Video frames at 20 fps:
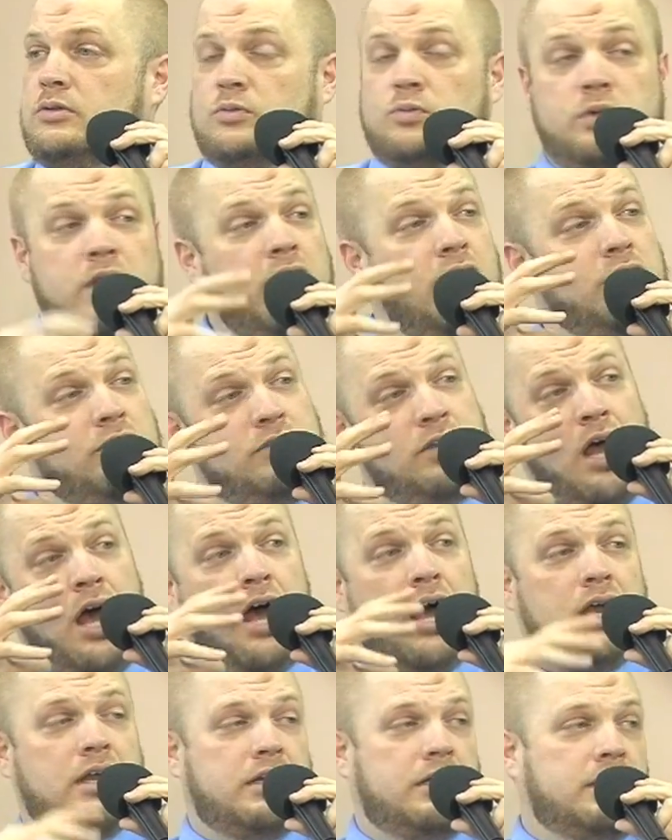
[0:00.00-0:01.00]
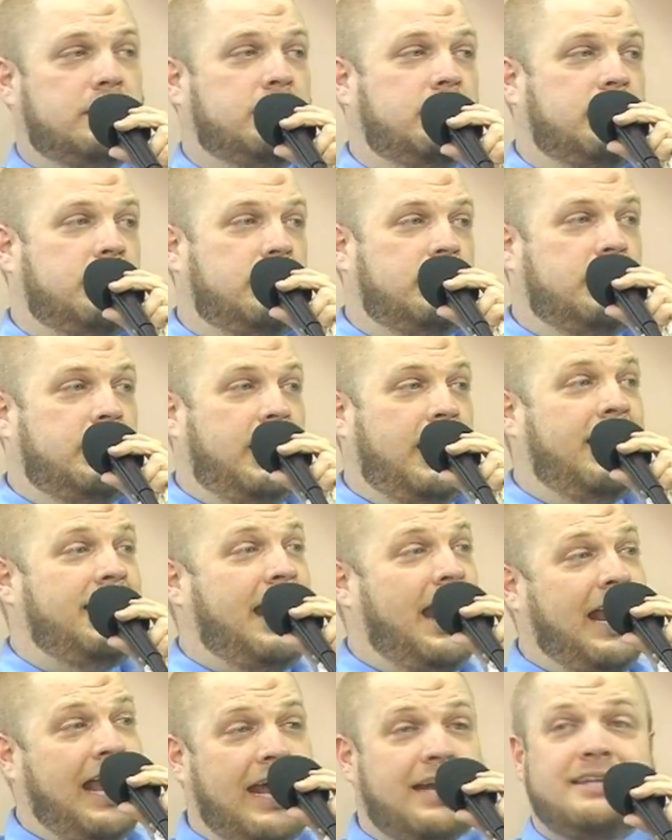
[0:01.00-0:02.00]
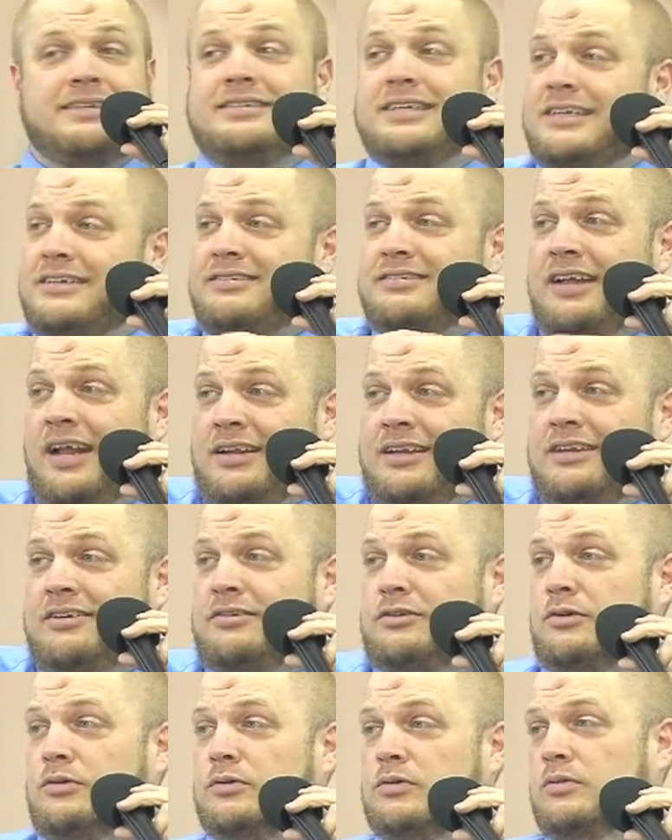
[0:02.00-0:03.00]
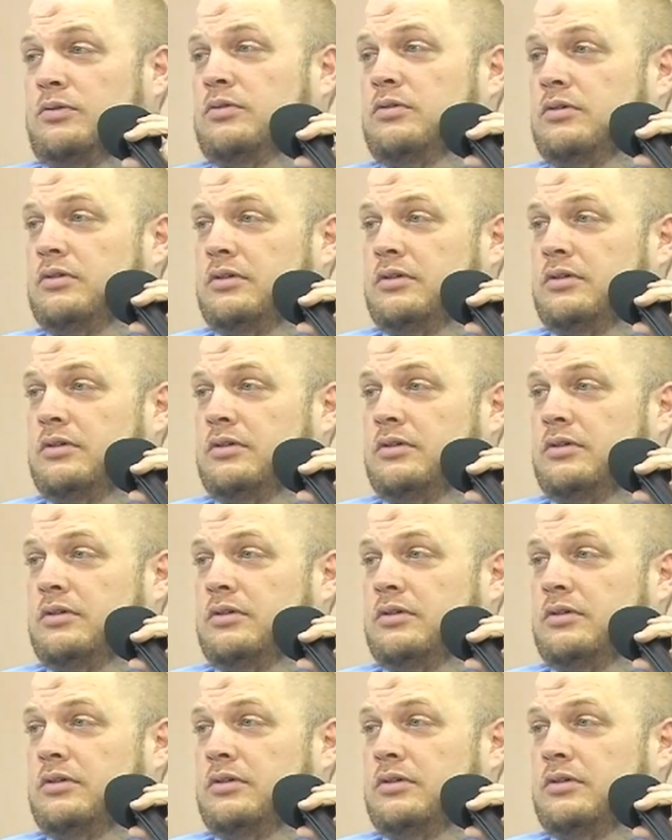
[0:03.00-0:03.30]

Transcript: Real talk. And I got to teach Sunday school.